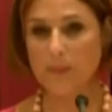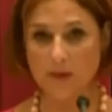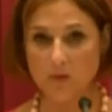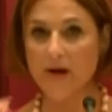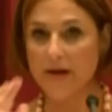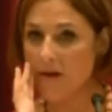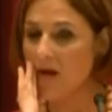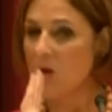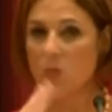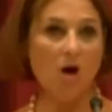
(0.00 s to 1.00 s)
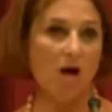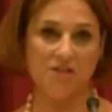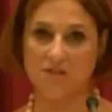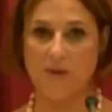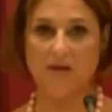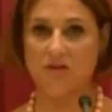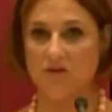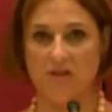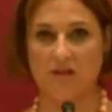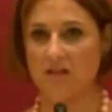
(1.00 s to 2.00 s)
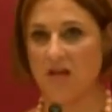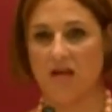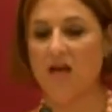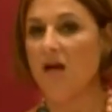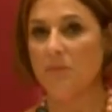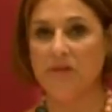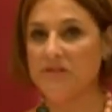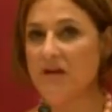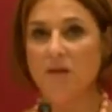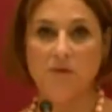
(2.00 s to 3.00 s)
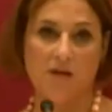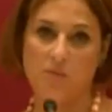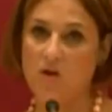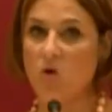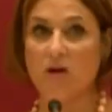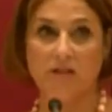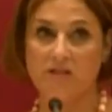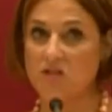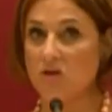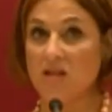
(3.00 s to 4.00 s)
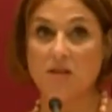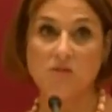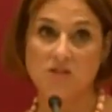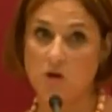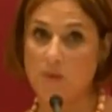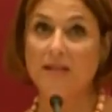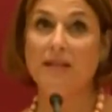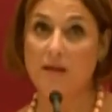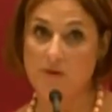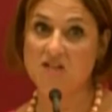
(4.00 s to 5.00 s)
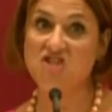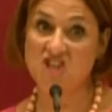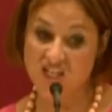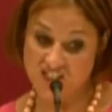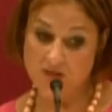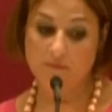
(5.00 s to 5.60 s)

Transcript: right? We're all just back there thinking like, please God pick me, or at least don't let them sew my labia shut.